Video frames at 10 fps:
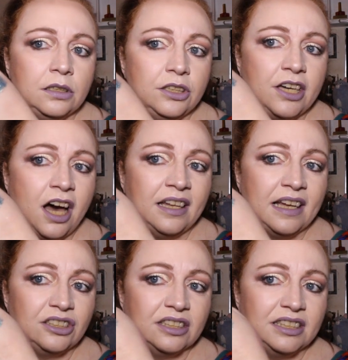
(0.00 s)
You can't
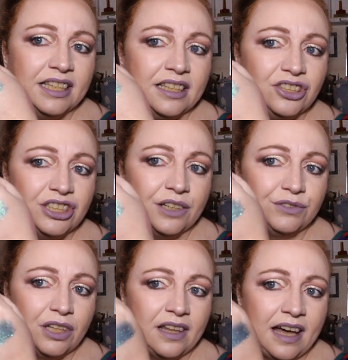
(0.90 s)
actually see the
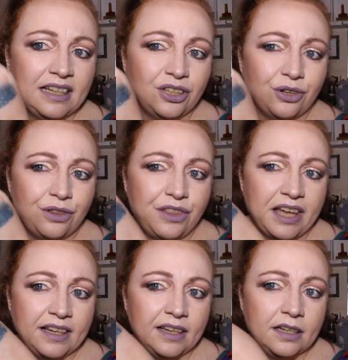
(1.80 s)
shift on that, I don't
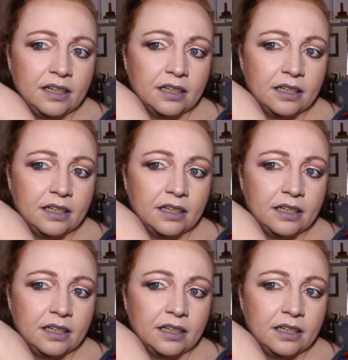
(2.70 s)
think.